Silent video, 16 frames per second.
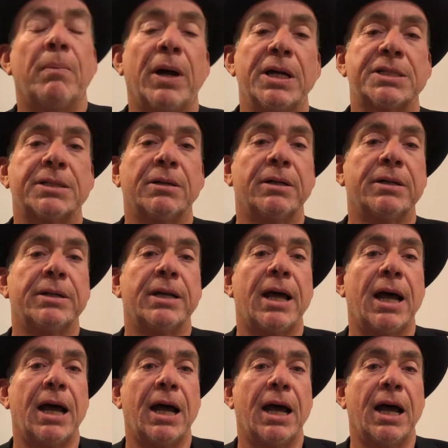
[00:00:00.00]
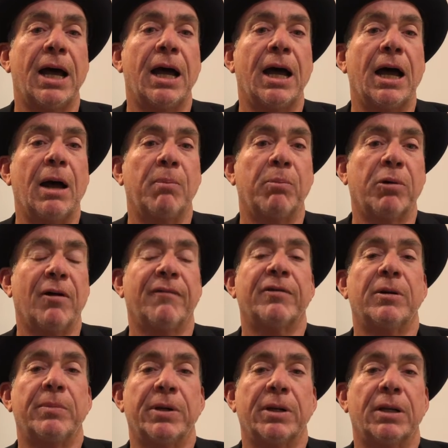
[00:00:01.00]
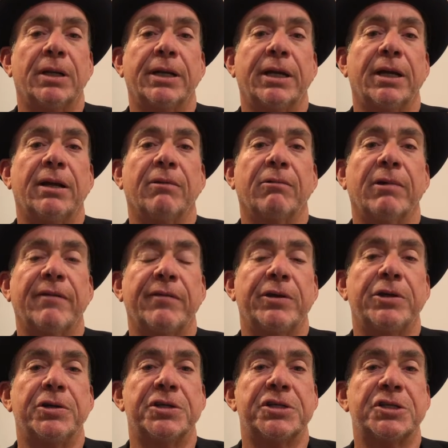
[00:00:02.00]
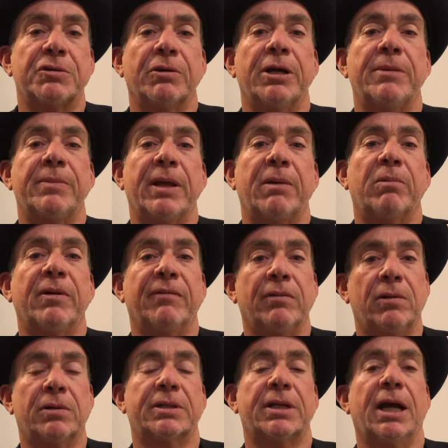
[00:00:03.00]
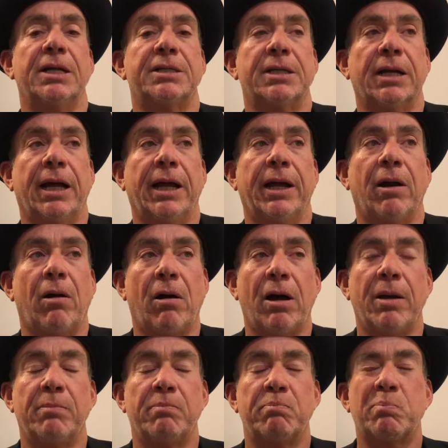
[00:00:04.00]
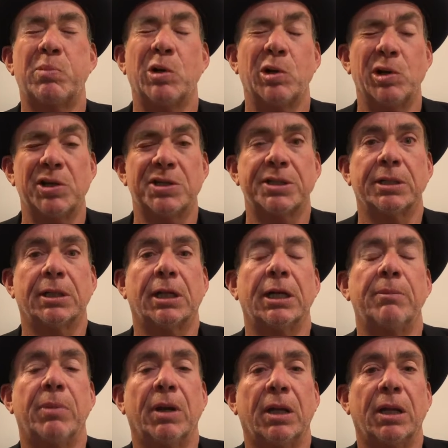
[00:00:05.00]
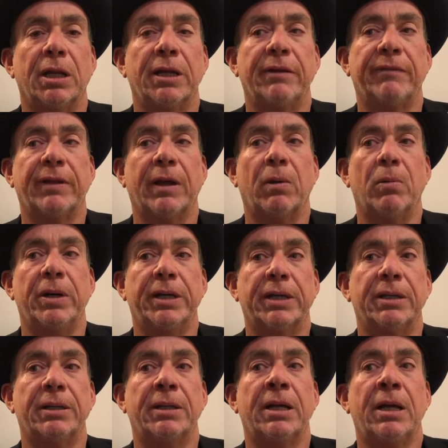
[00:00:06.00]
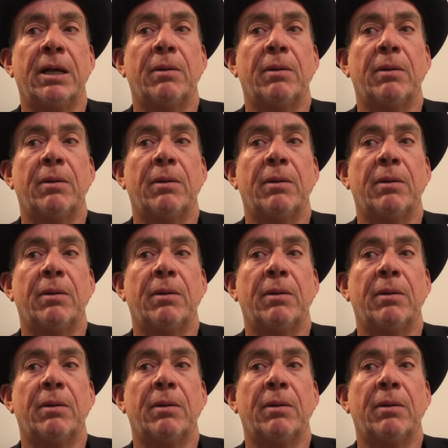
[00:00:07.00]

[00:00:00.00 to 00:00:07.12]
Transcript: Based on a profitability and a revenue stream that we've looked at today, I personally believe that we can